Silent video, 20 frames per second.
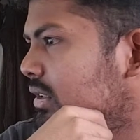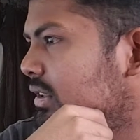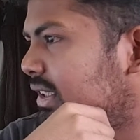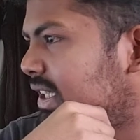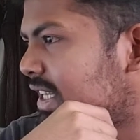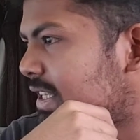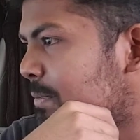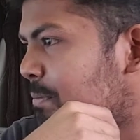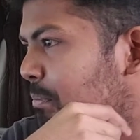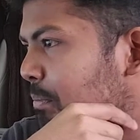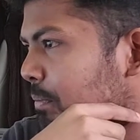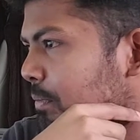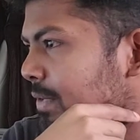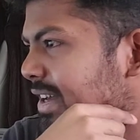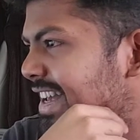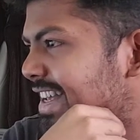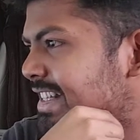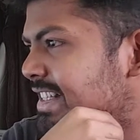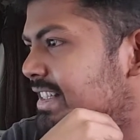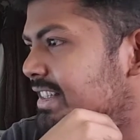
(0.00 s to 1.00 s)
This
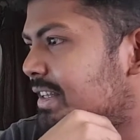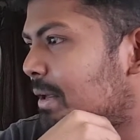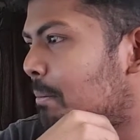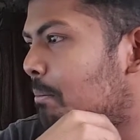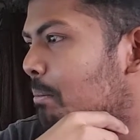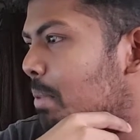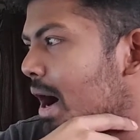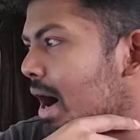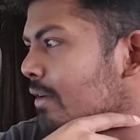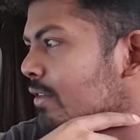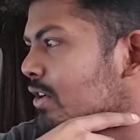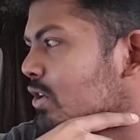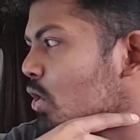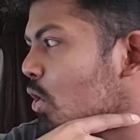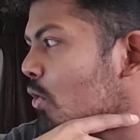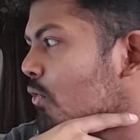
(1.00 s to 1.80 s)
is the power